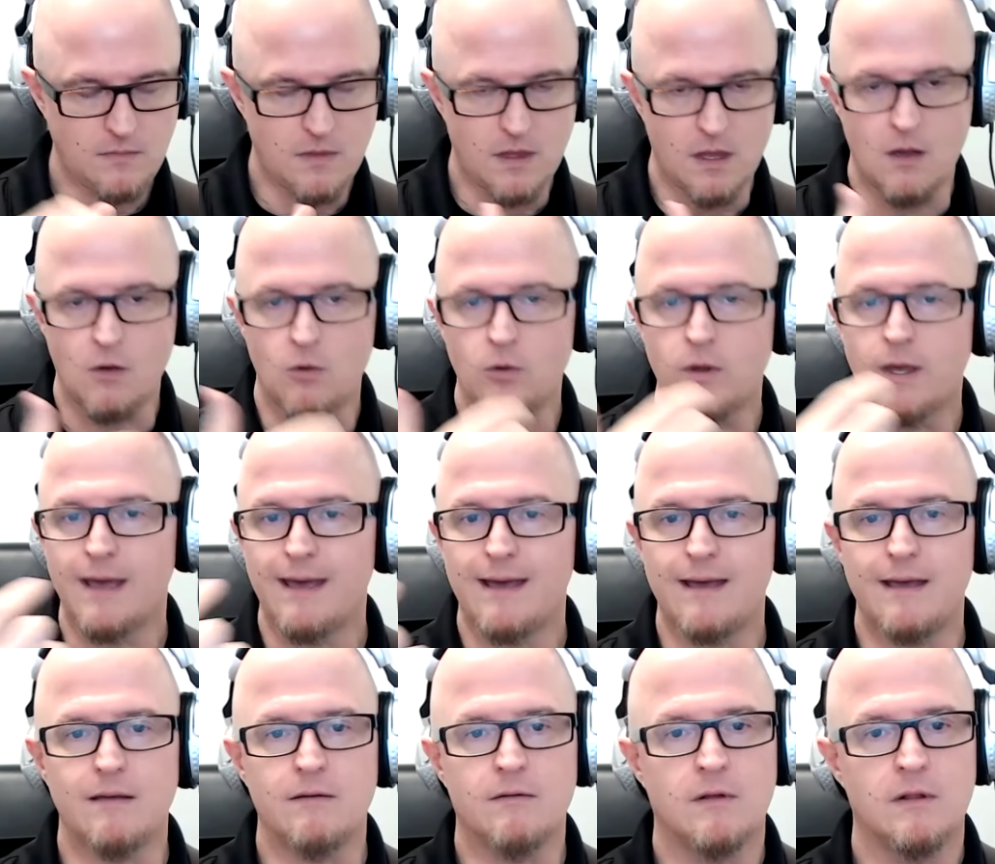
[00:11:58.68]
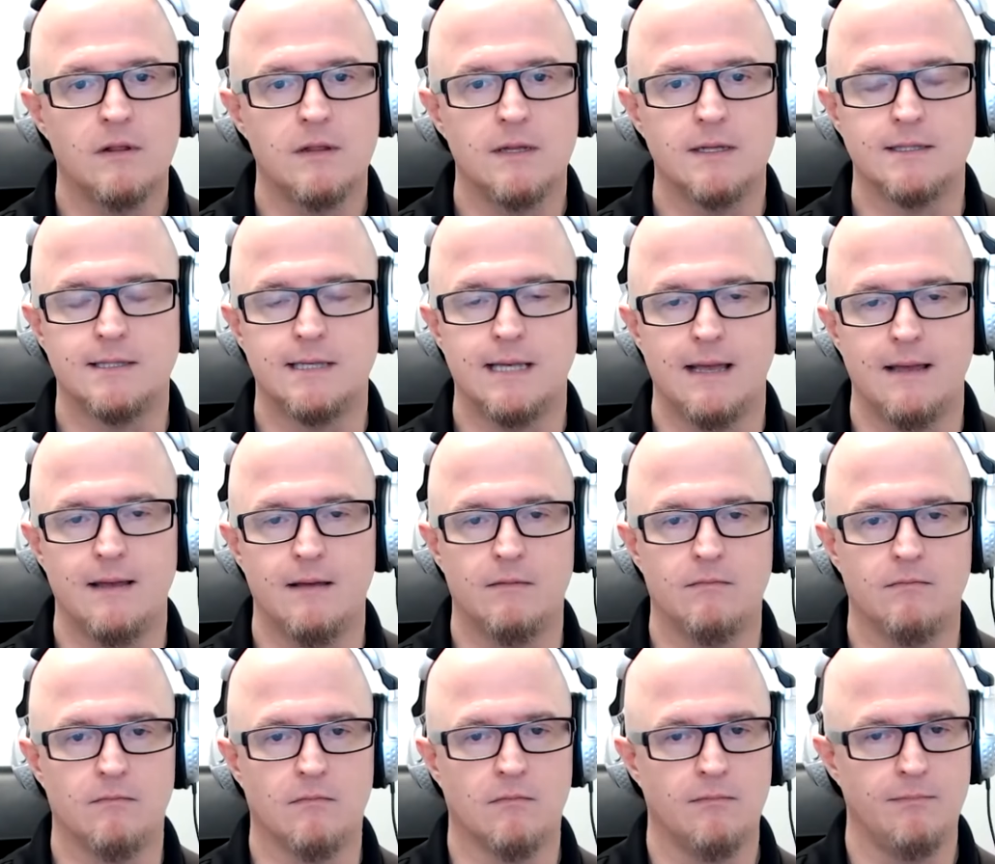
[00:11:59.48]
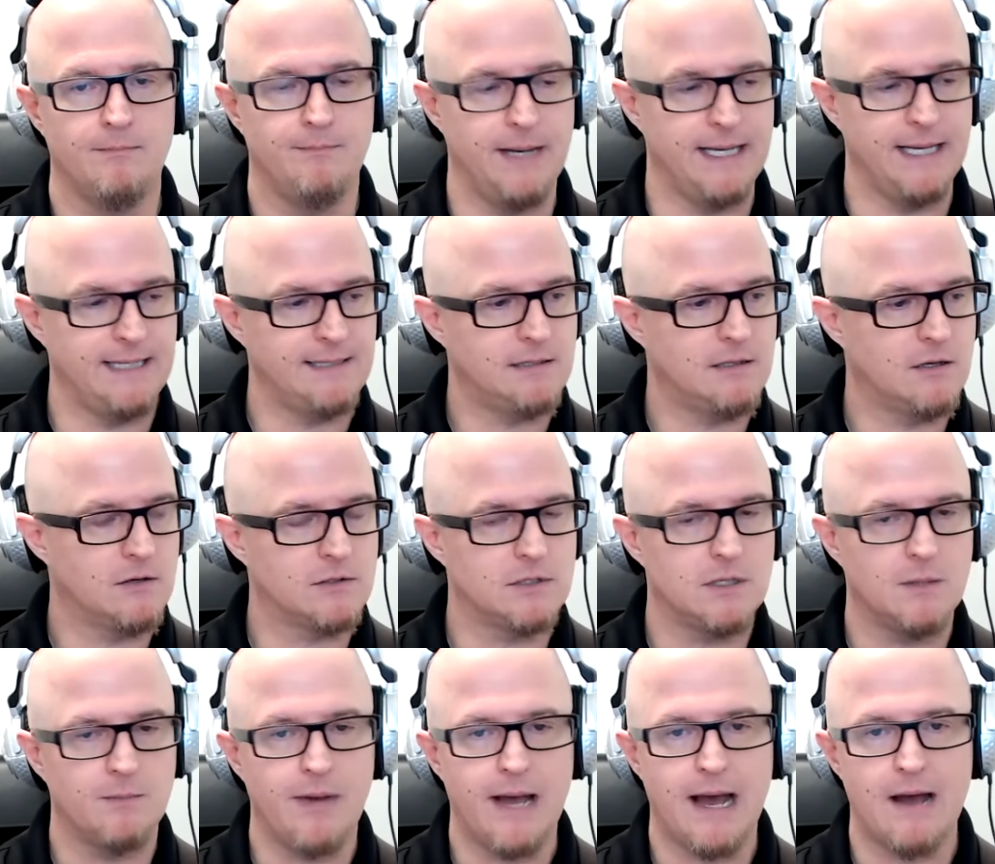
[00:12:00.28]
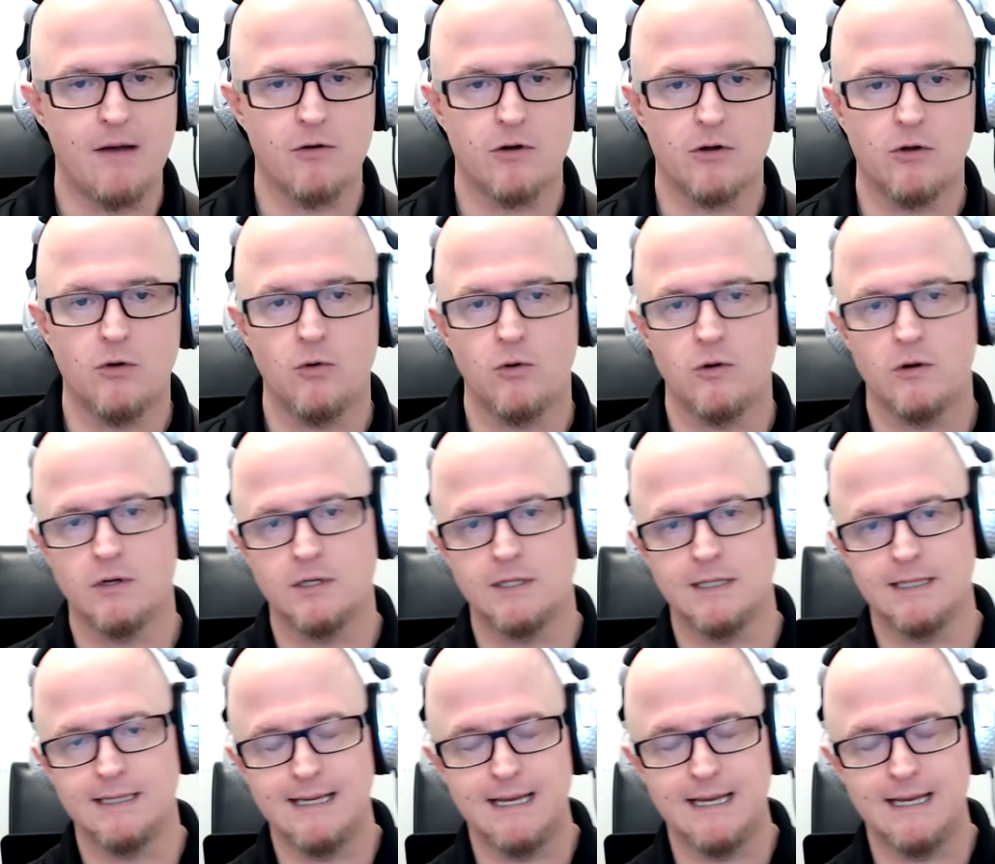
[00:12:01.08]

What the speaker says: Okay, let's say bass notes and power chords and